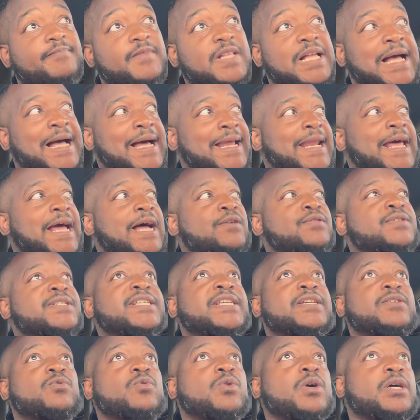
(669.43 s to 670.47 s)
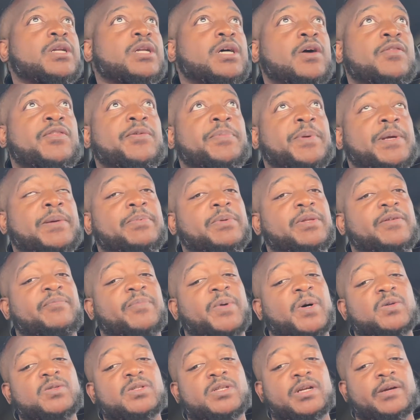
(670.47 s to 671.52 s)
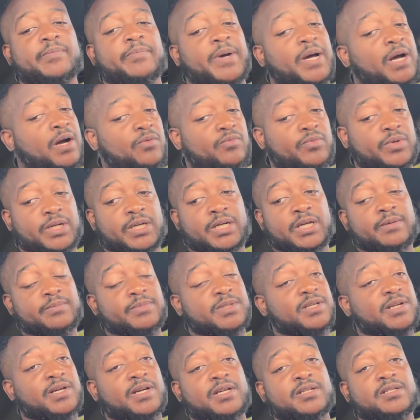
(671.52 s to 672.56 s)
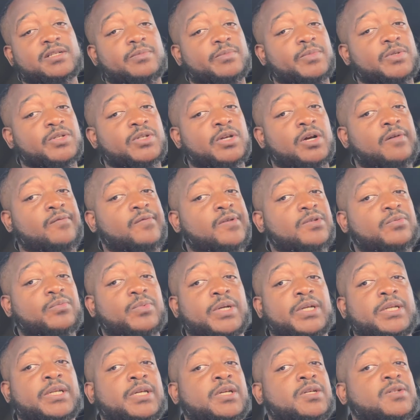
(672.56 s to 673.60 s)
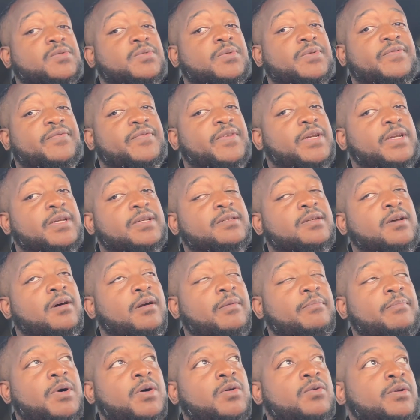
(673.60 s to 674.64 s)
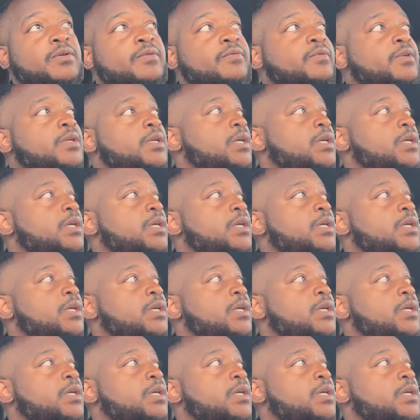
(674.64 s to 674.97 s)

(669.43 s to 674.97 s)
I now see what other people have posted about when it comes to customer service, when it deals with Phoenix Automotive.